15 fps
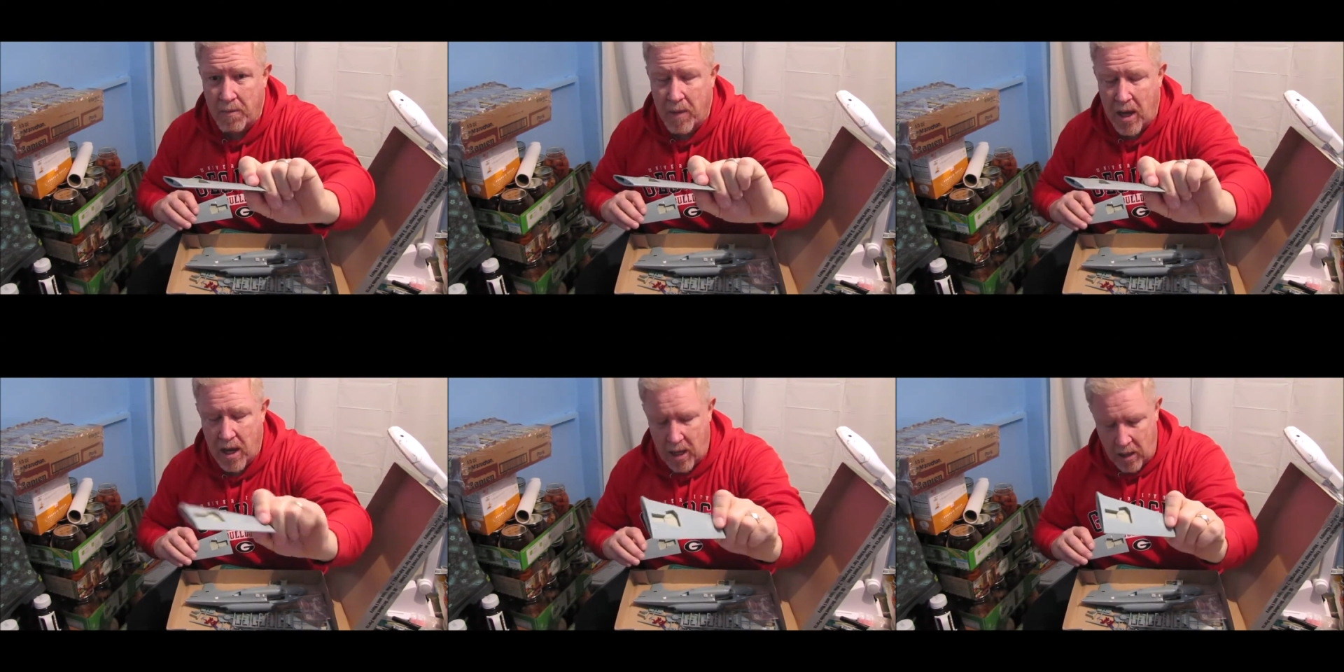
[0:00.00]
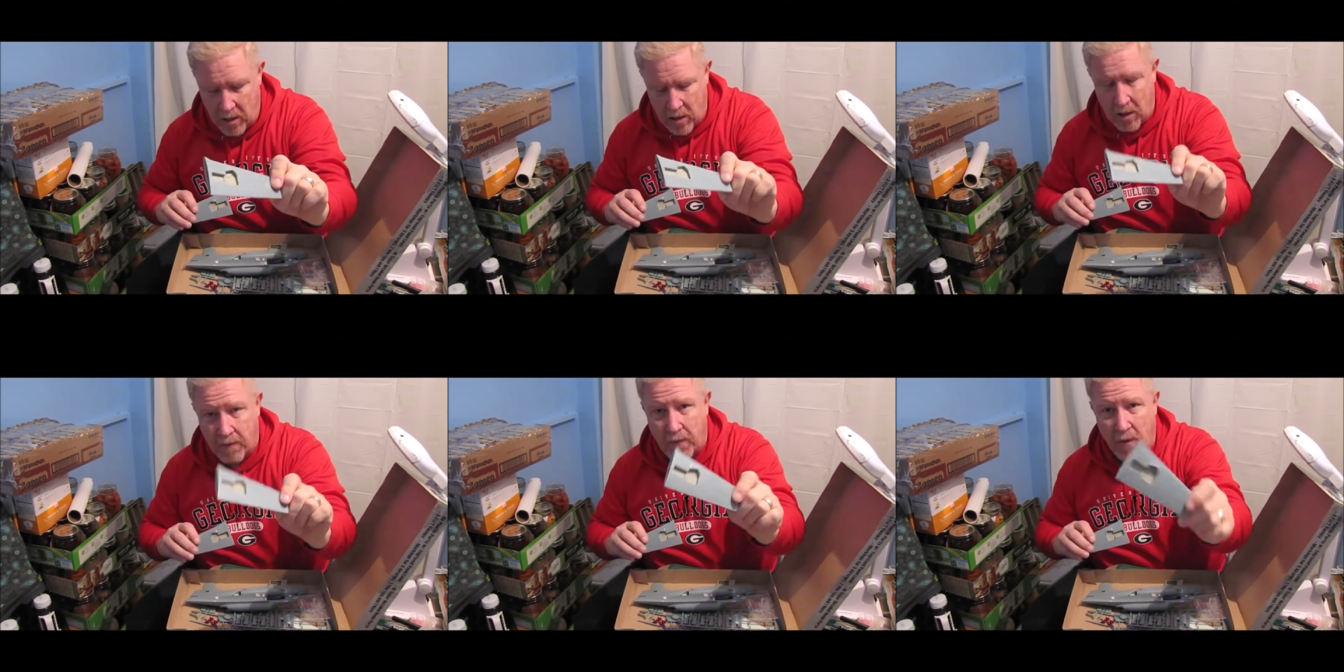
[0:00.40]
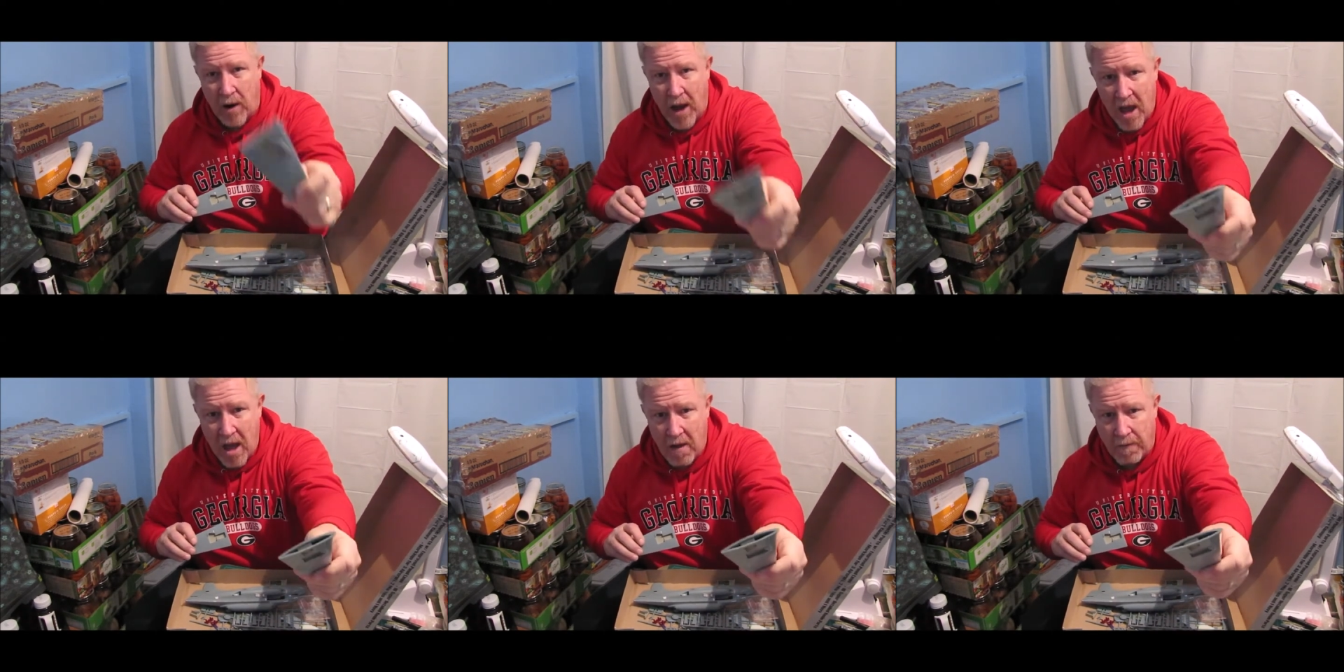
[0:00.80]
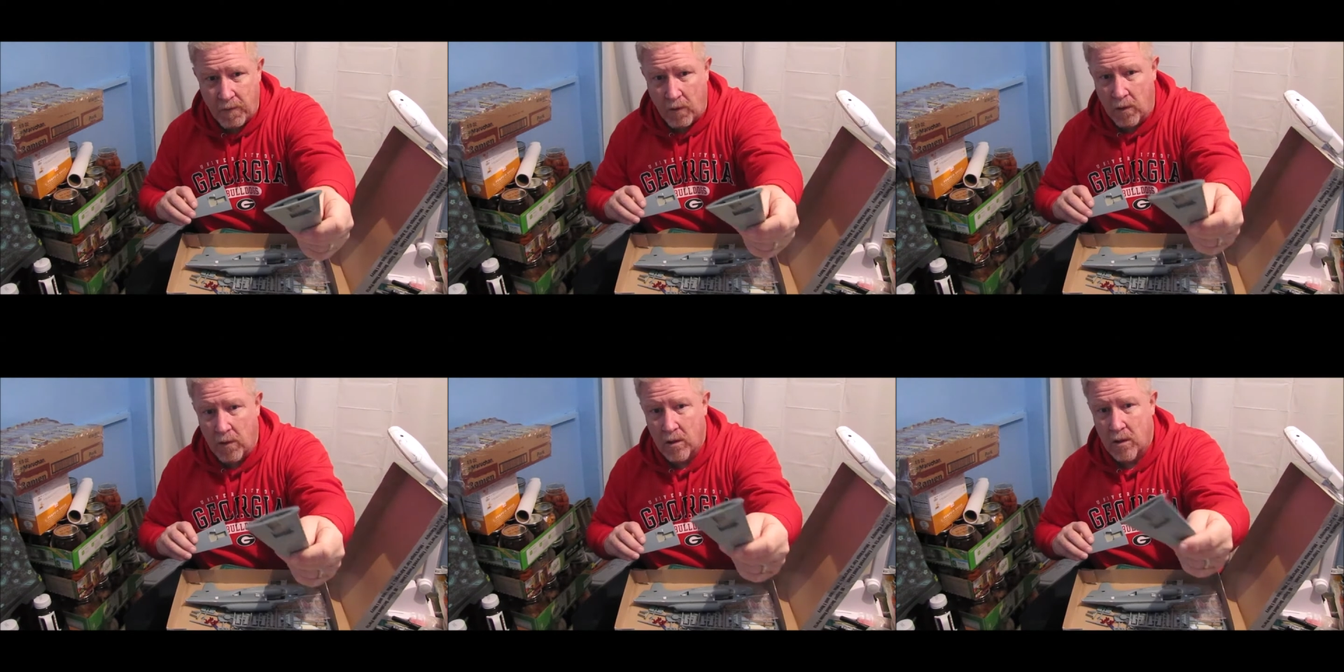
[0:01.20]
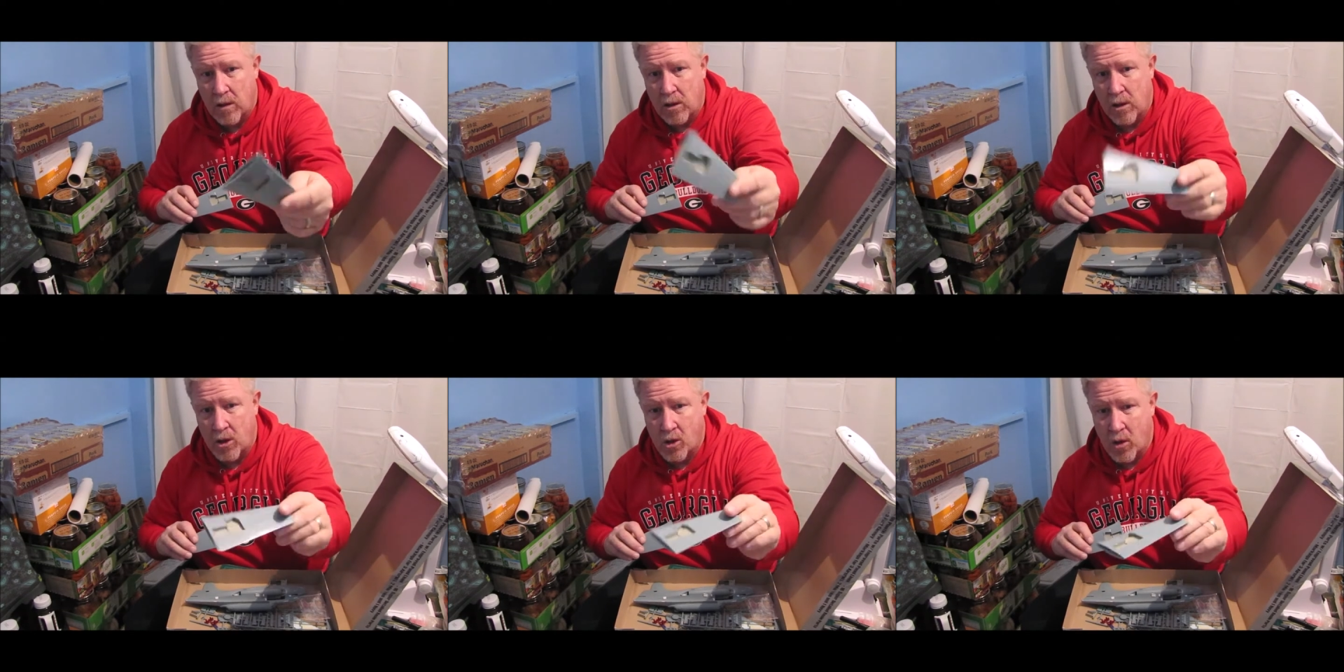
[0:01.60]
Man, it took forever
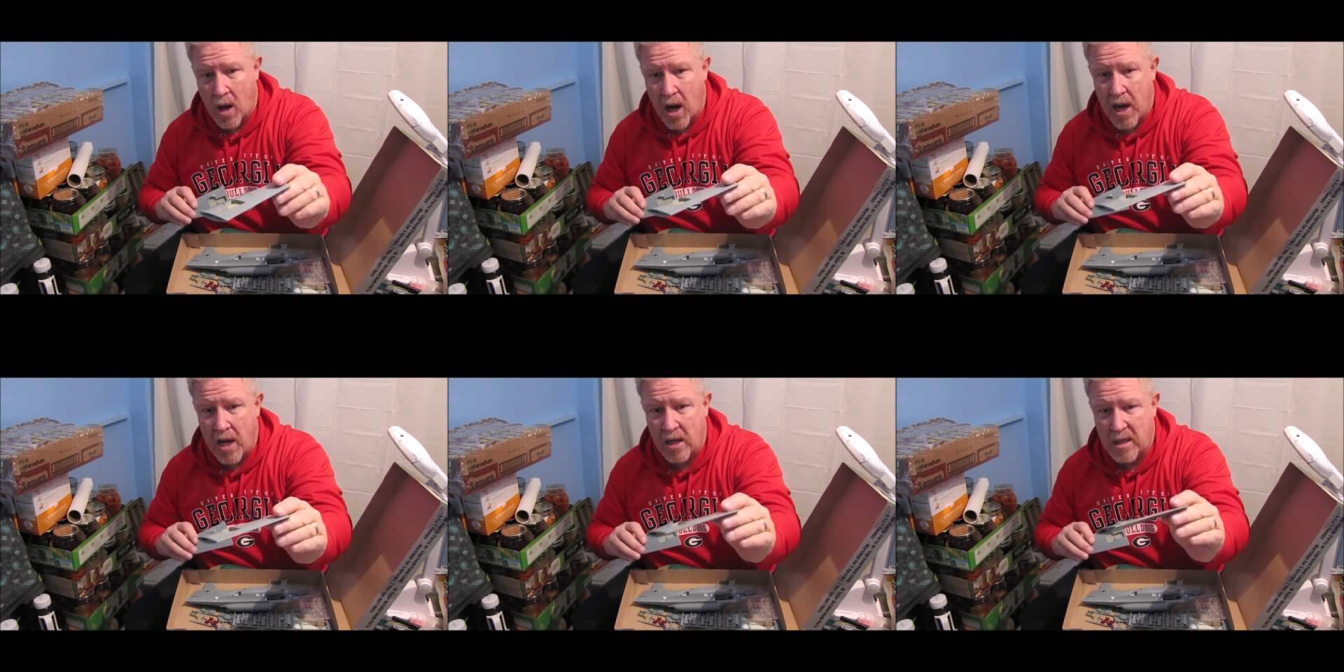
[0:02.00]
to try